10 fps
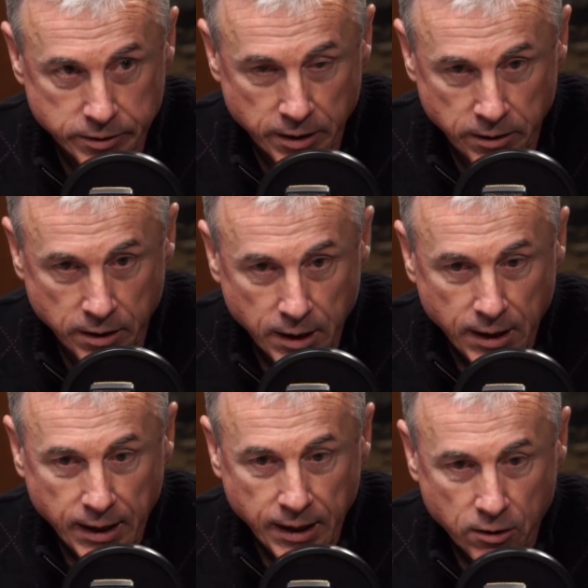
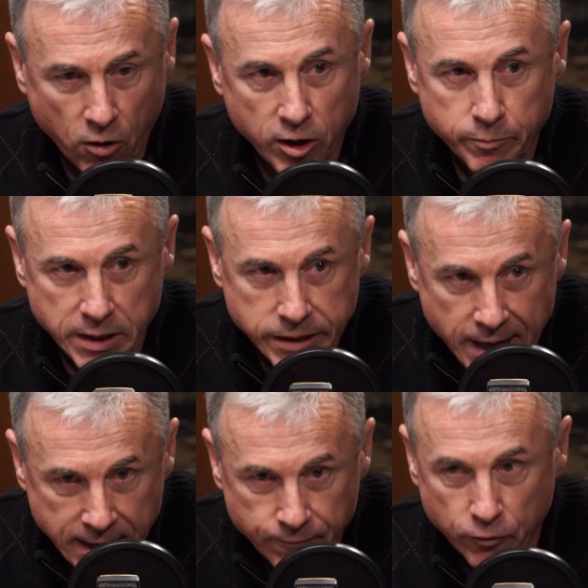and hard to be
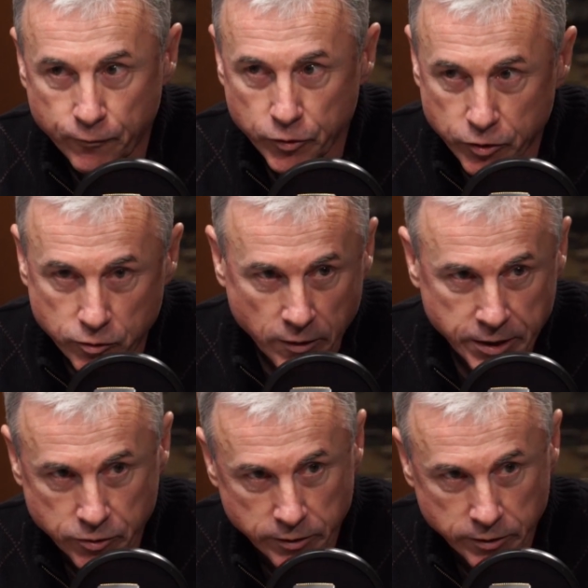thankful for the treasure